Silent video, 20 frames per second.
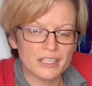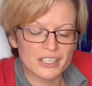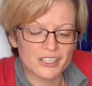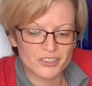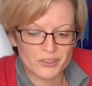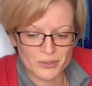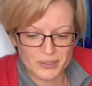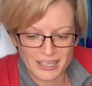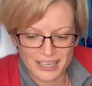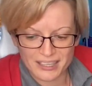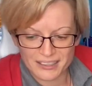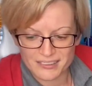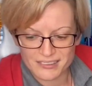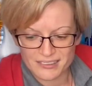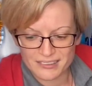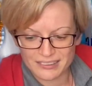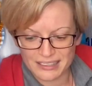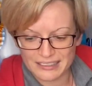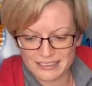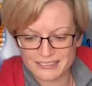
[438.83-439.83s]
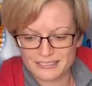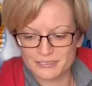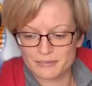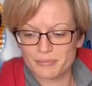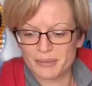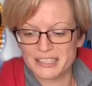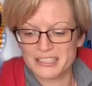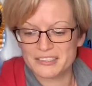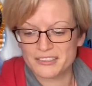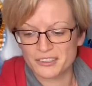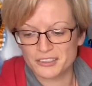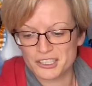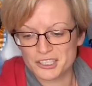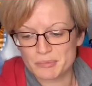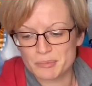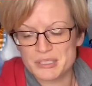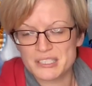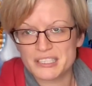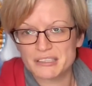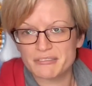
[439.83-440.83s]
You can't select based on a
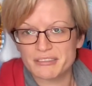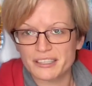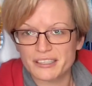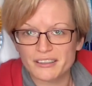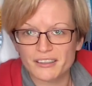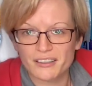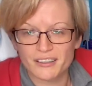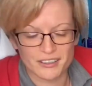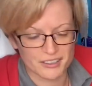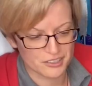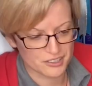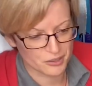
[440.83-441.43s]
specific cause.